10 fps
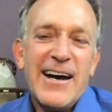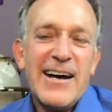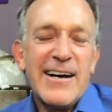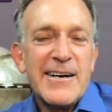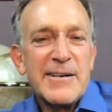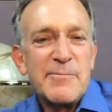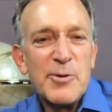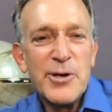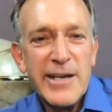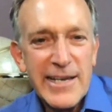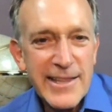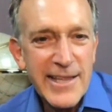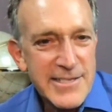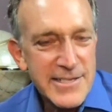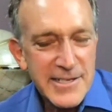oh boy,
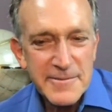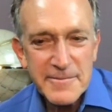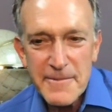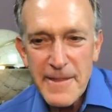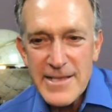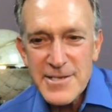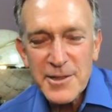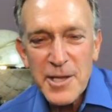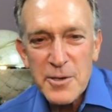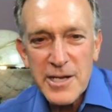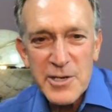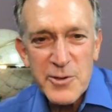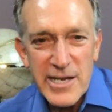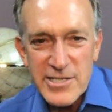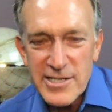that's a that's a loaded
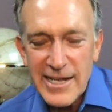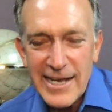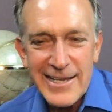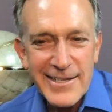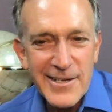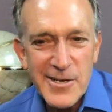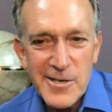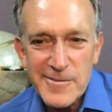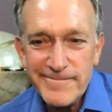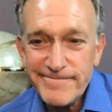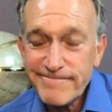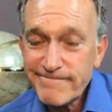question. I, you know,